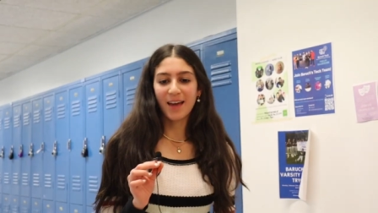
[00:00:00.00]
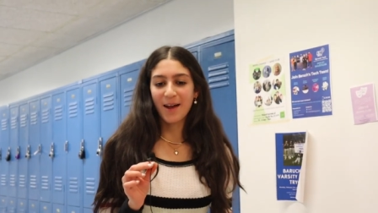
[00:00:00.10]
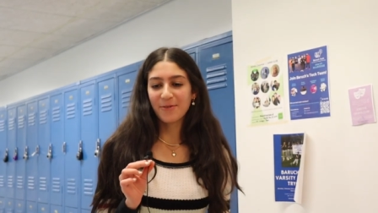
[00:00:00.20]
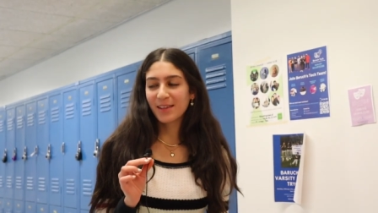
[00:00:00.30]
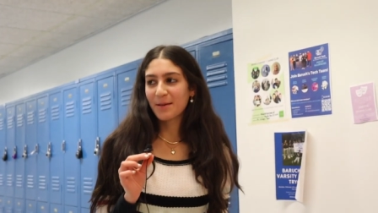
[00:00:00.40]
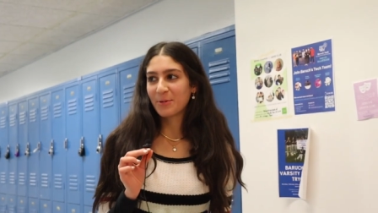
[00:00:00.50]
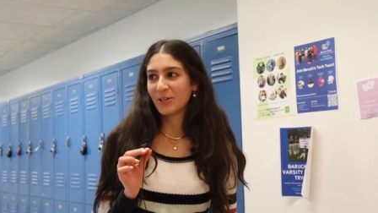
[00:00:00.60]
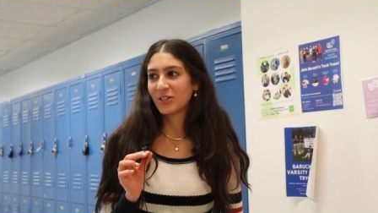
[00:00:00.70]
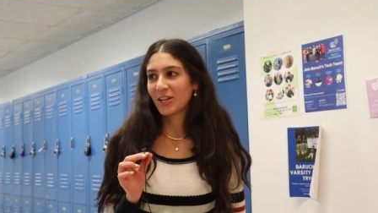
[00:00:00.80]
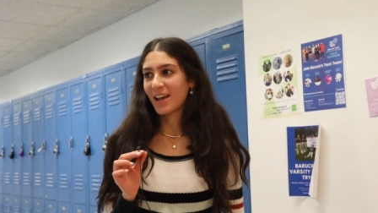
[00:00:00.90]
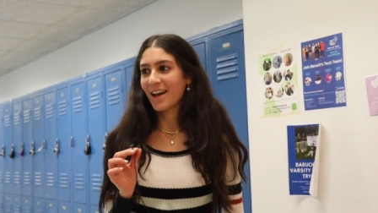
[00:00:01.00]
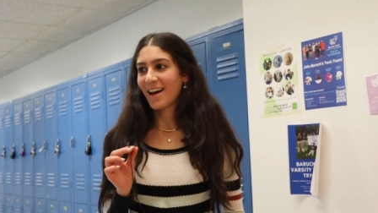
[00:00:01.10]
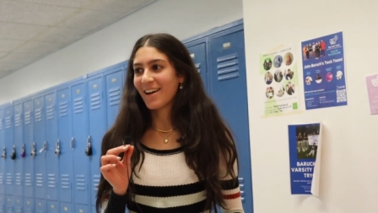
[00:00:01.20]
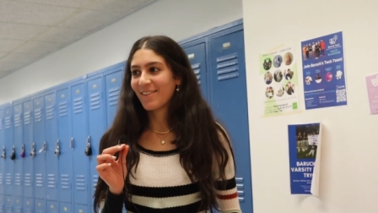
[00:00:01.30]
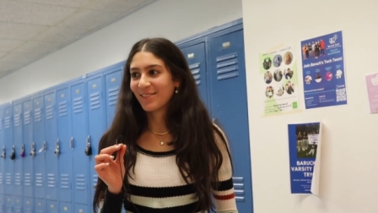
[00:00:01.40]
I really appreciate
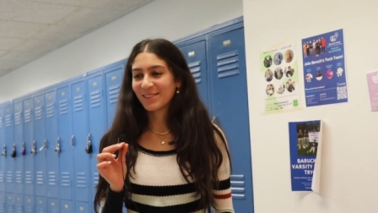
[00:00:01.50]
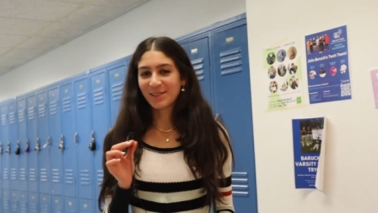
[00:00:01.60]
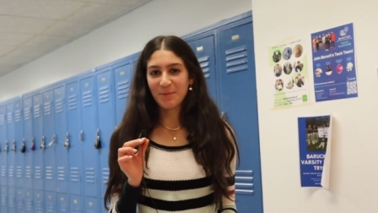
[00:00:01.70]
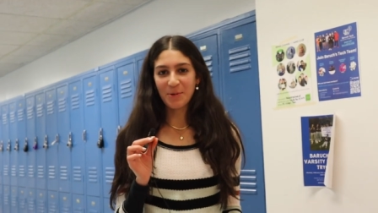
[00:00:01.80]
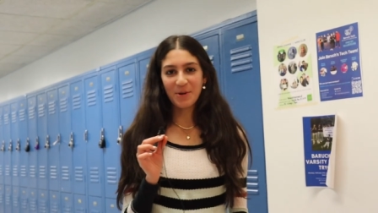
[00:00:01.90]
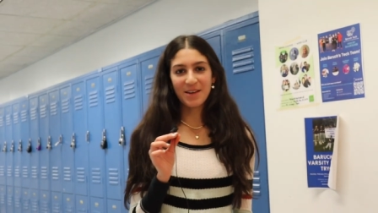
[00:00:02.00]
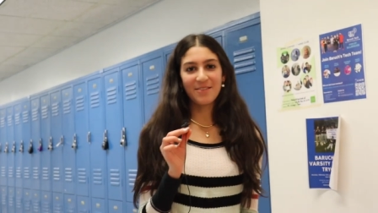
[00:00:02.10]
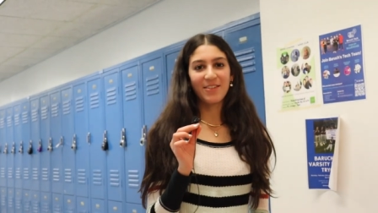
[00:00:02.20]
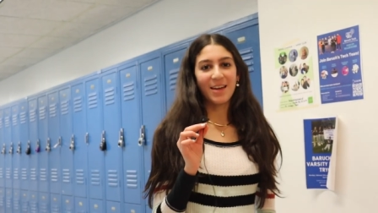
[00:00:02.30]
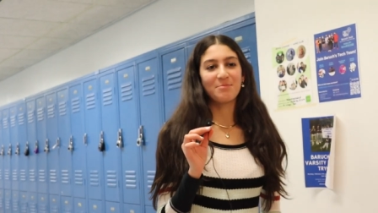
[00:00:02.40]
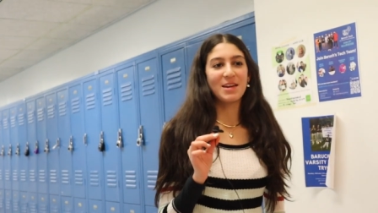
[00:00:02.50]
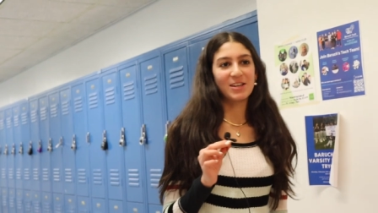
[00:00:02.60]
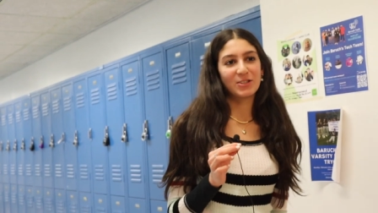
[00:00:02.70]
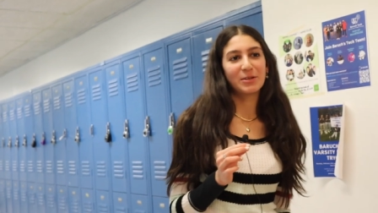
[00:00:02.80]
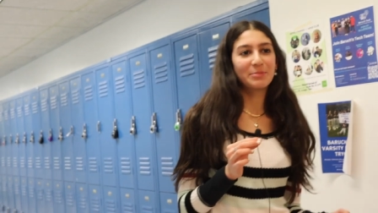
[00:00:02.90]
how supportive and
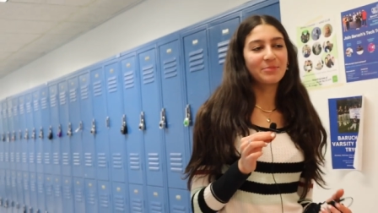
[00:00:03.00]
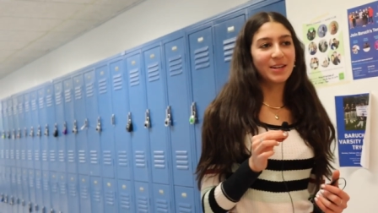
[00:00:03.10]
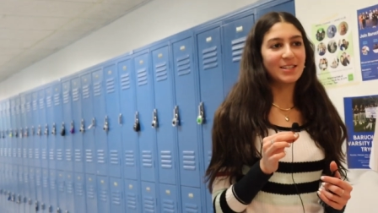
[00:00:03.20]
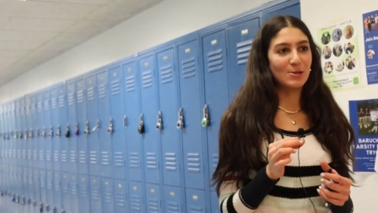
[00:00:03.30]
patient my